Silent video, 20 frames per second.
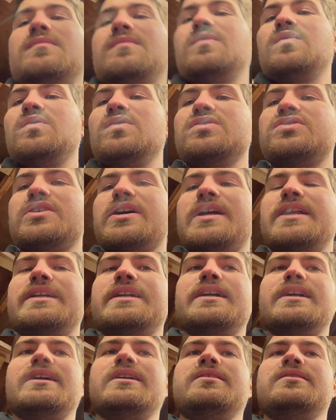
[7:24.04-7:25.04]
we'll try it
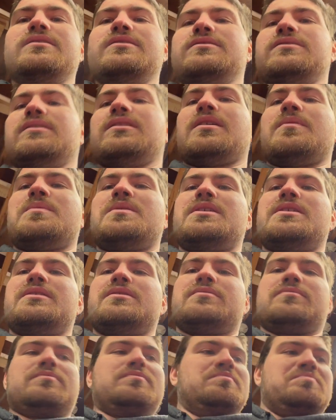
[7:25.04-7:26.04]
again. I mean,
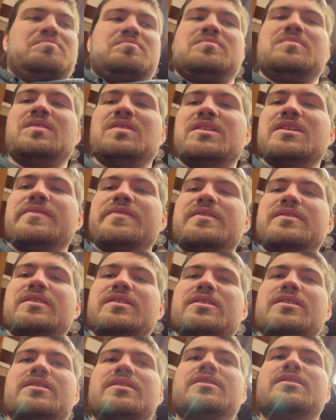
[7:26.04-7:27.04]
live and
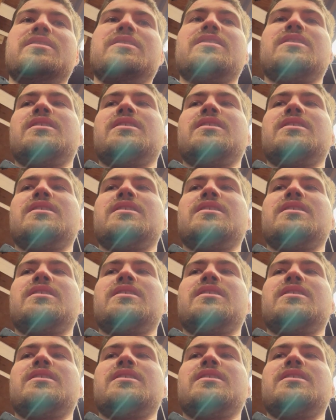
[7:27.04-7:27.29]
learn.